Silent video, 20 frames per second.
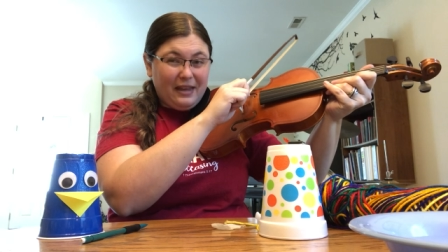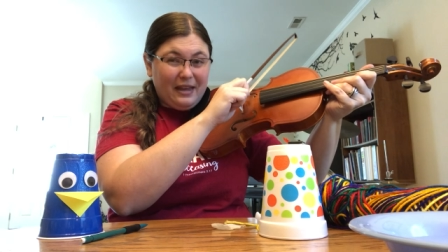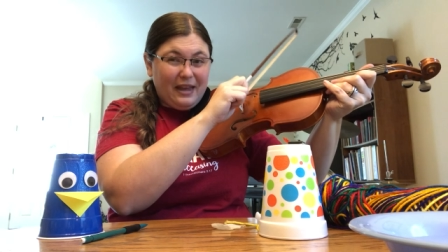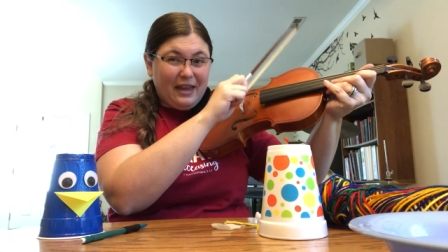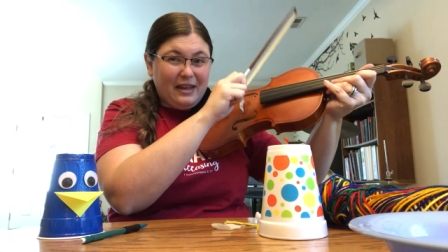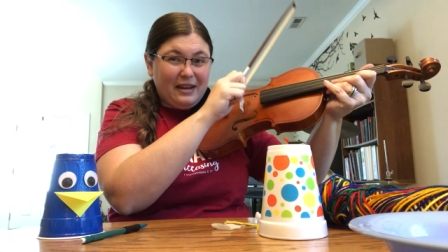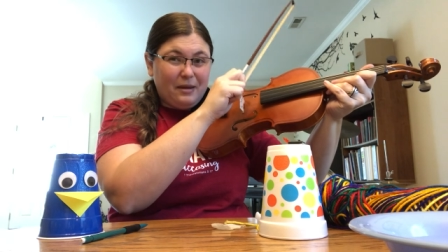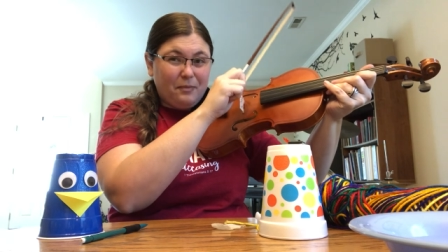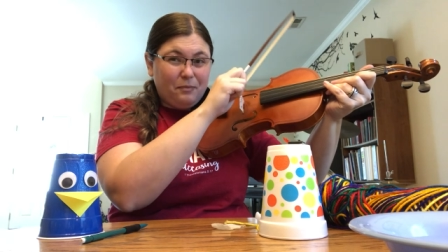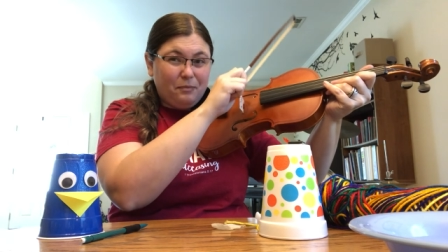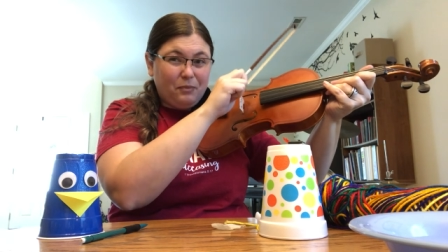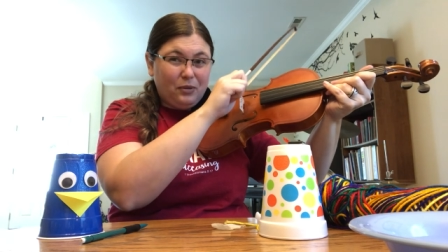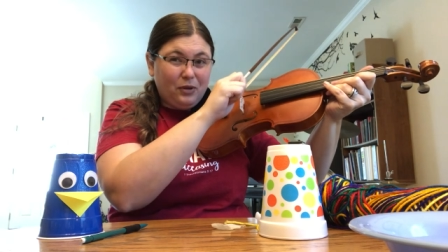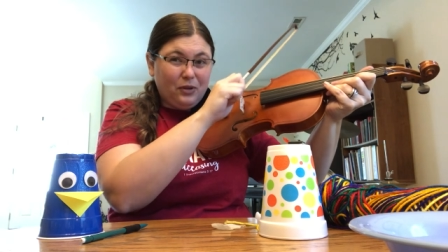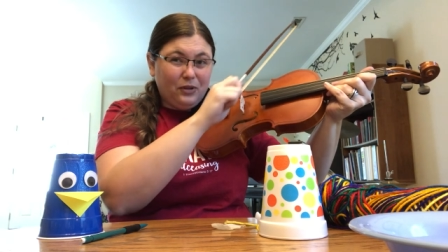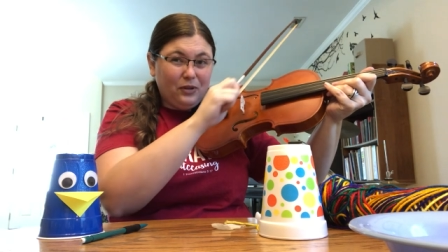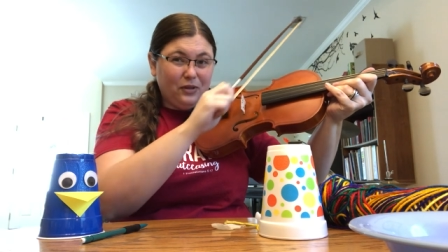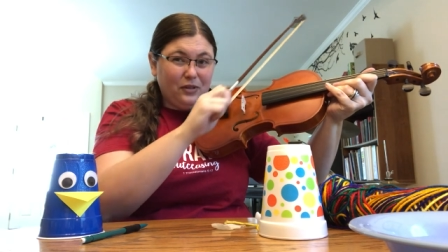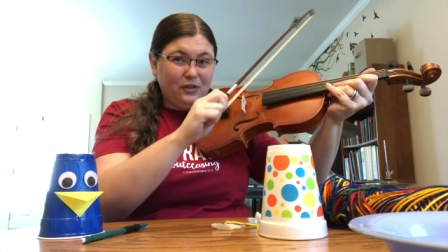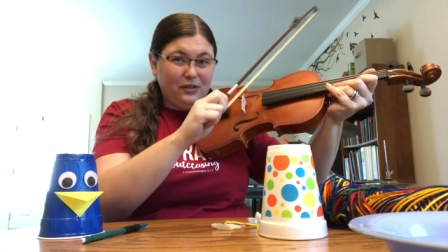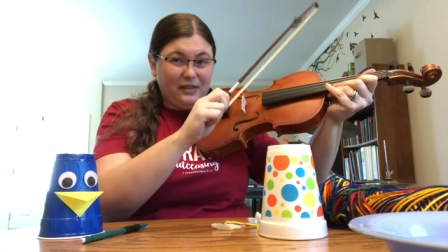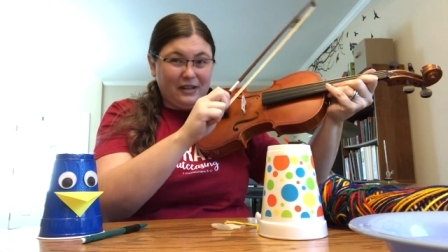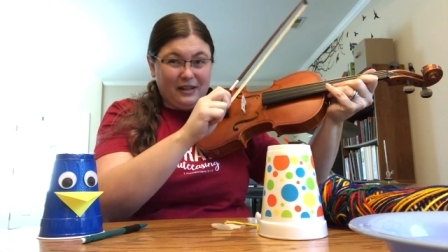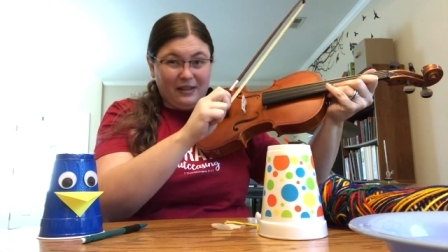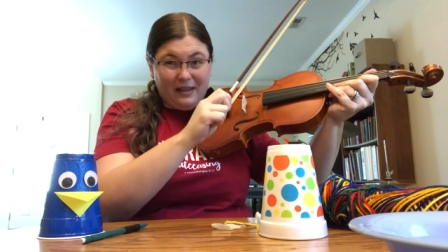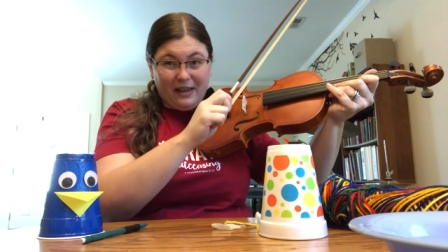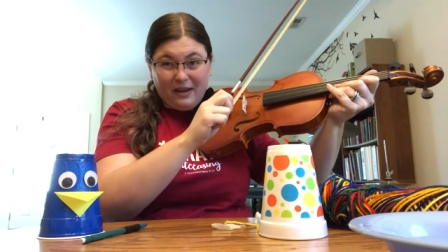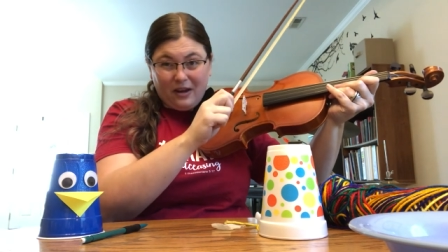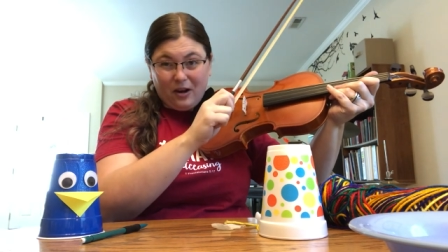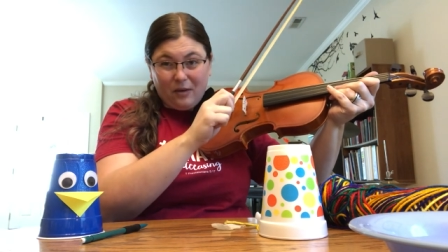and it pulls it
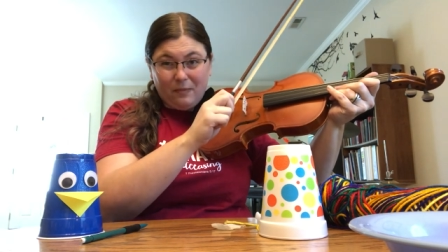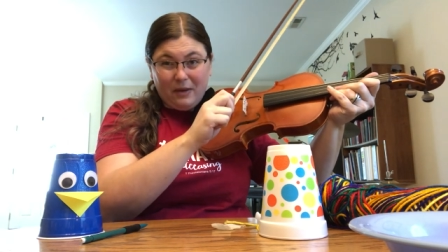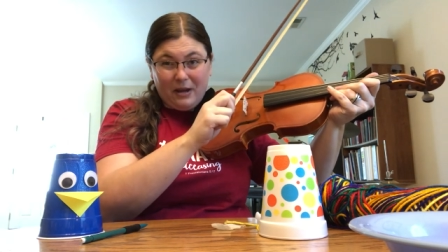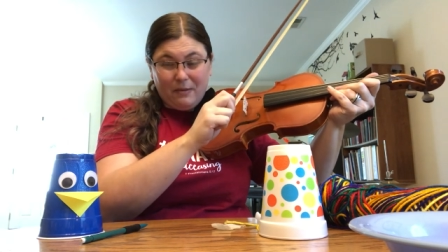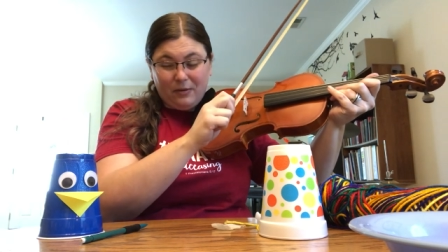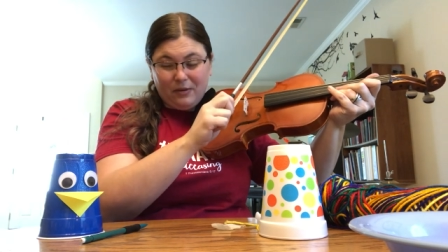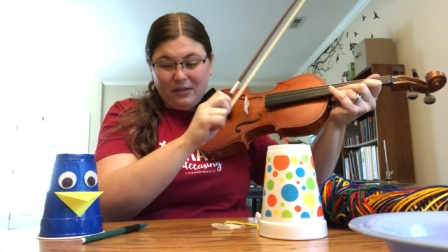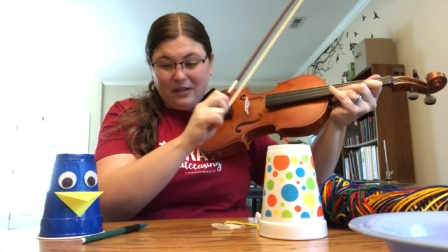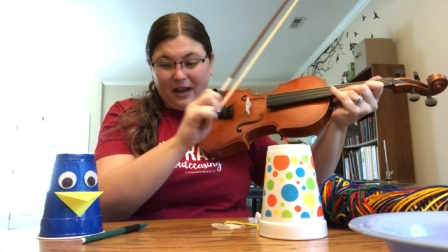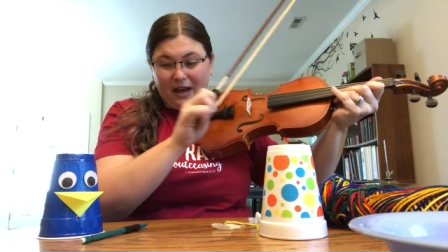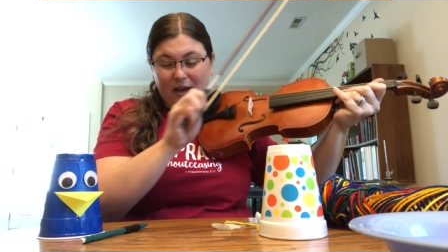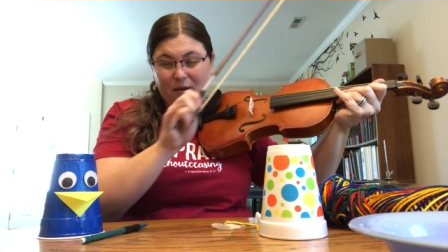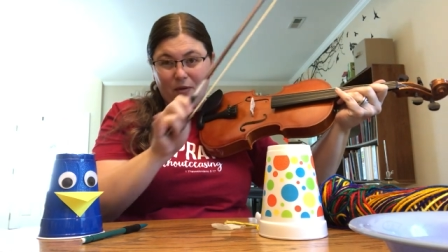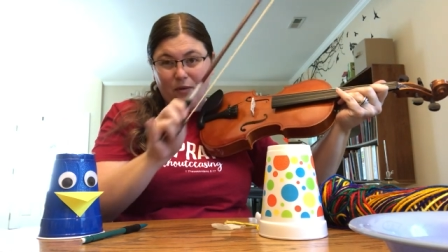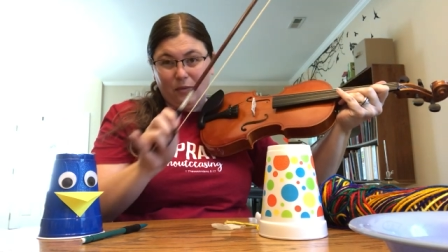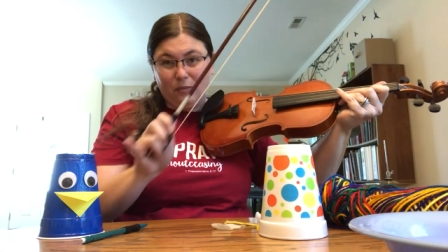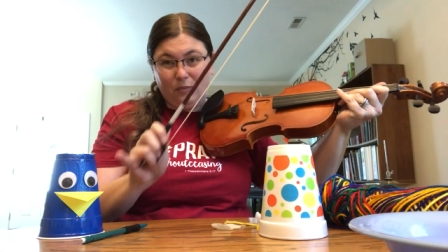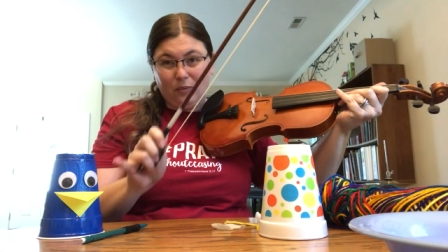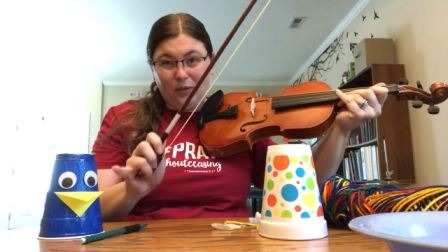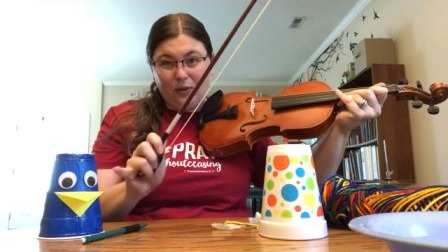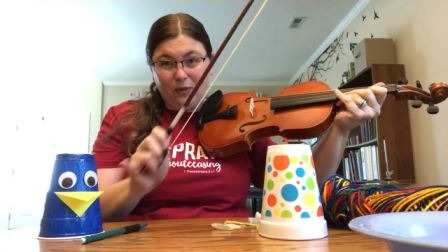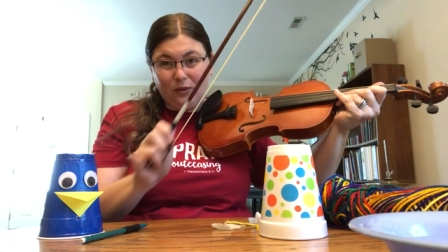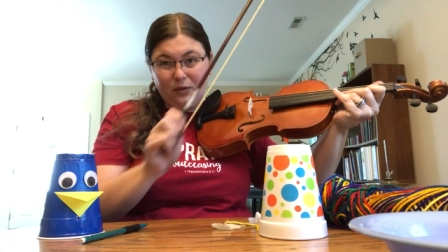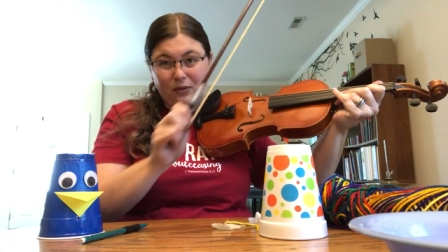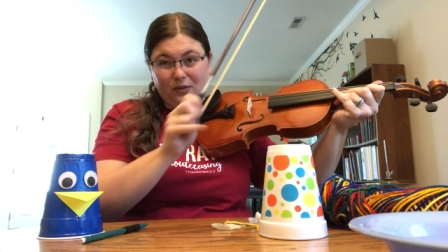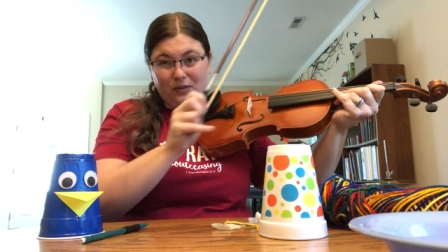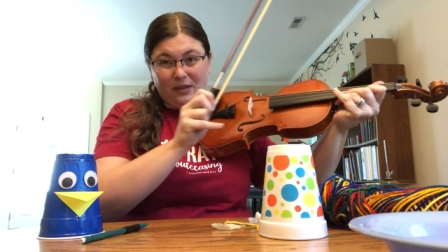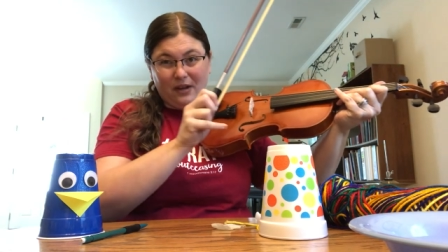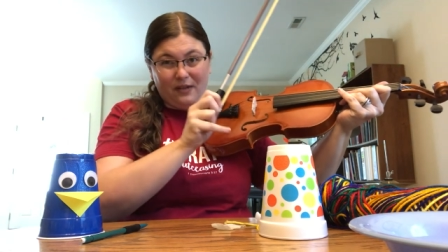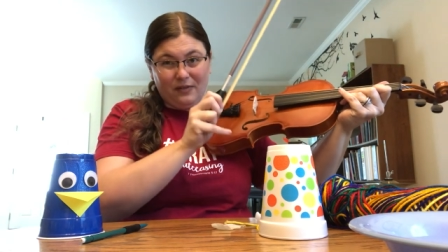like our paper towel
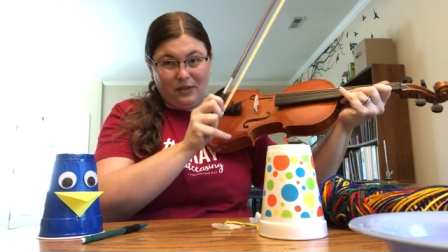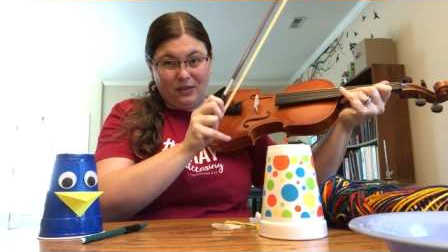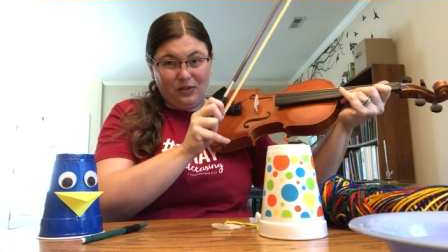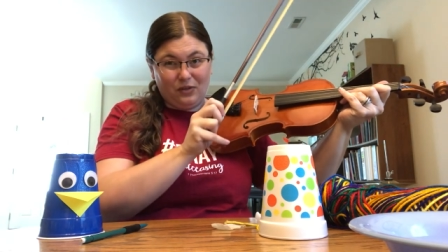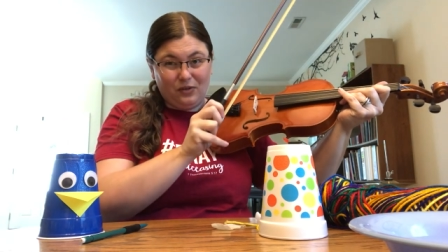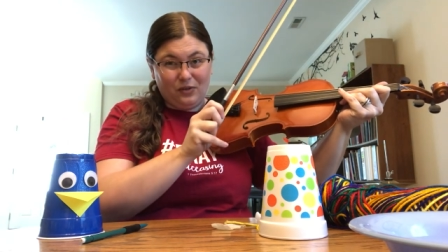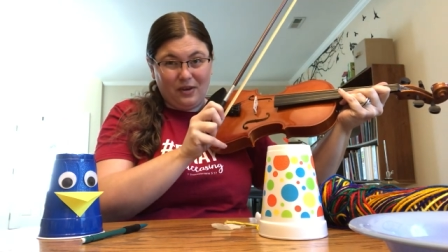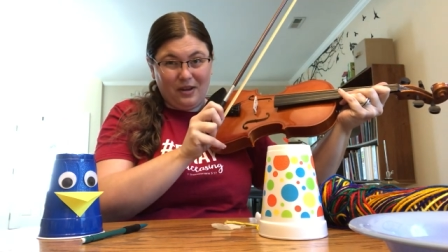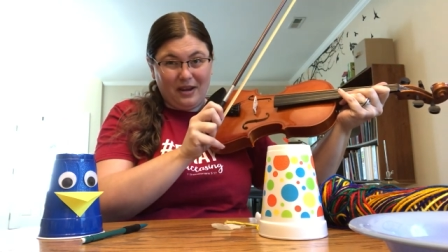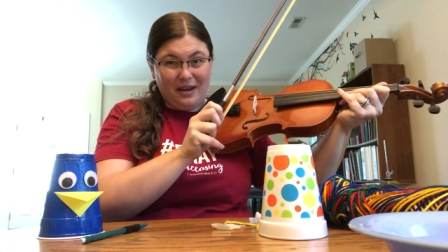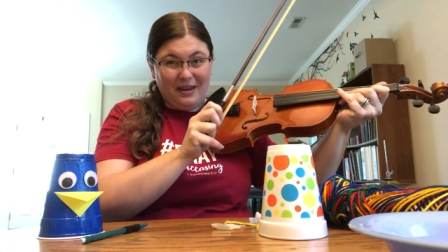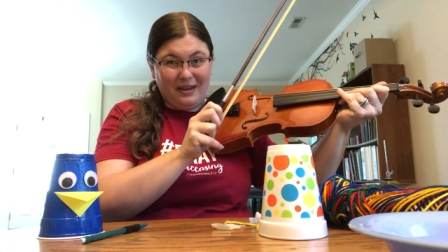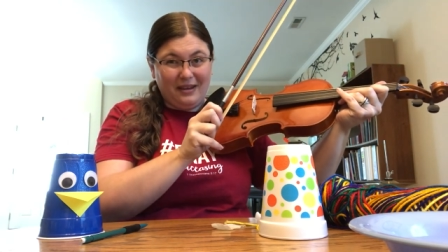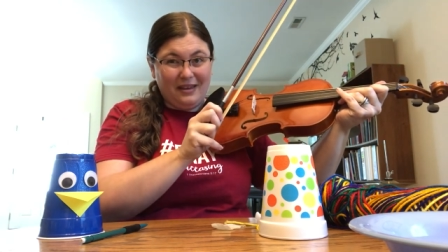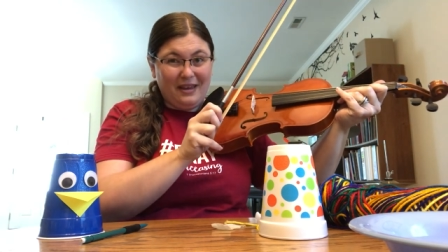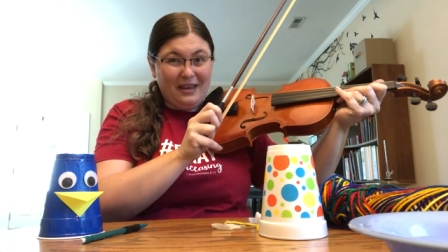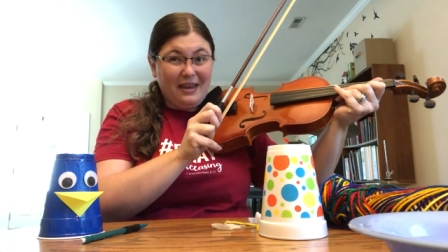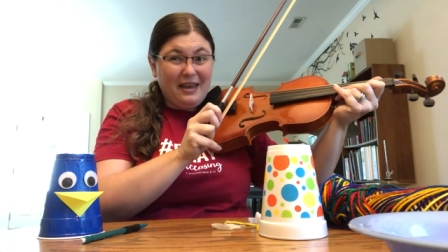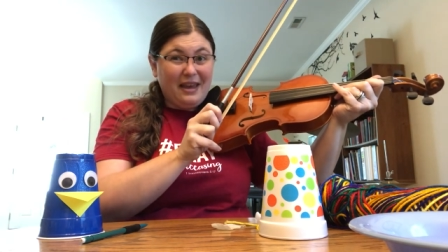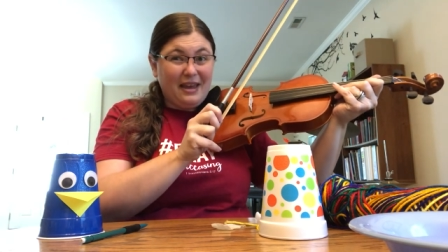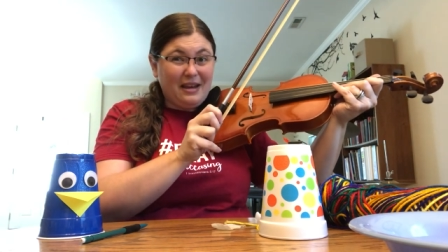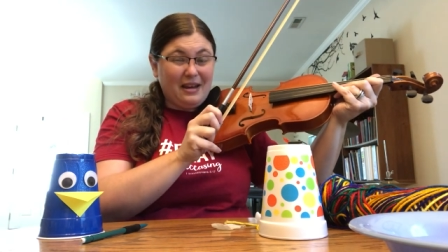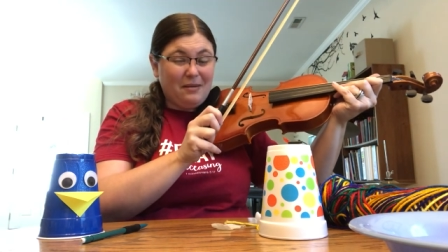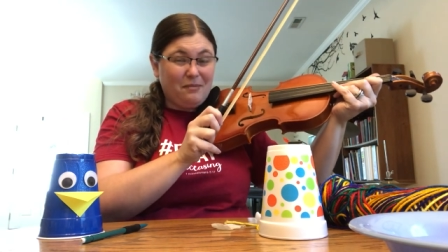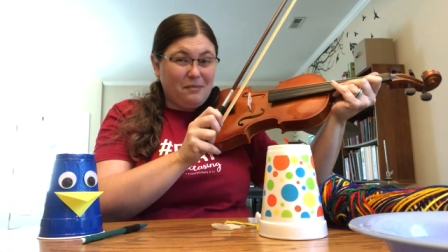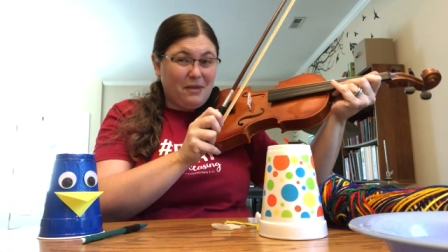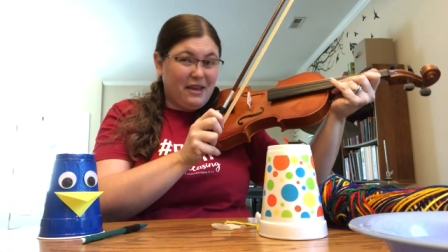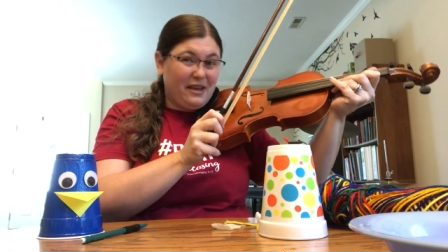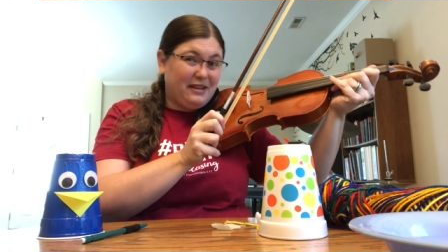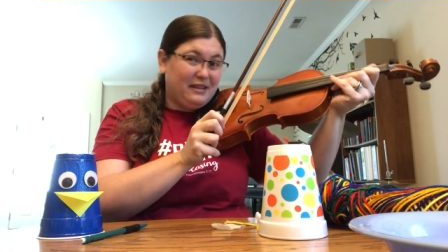pulls on the string and it
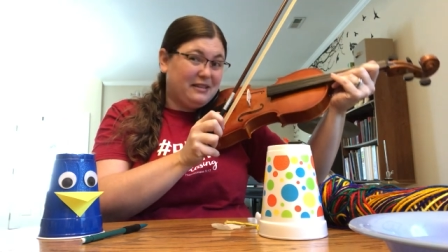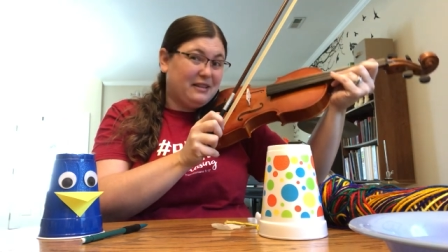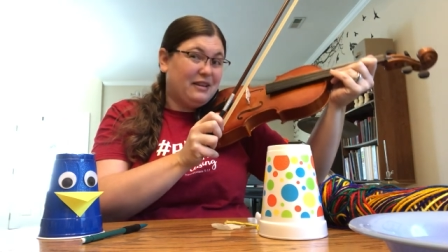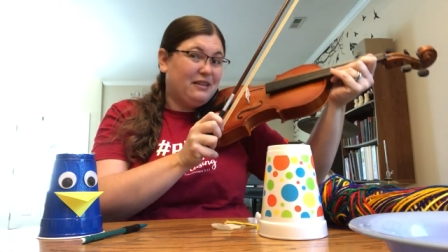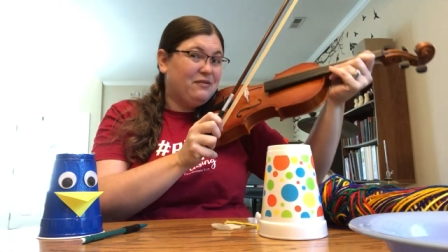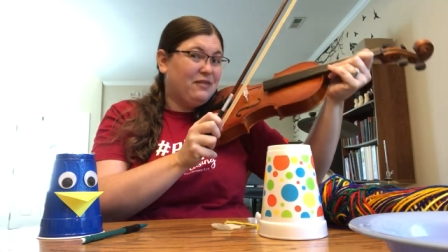makes a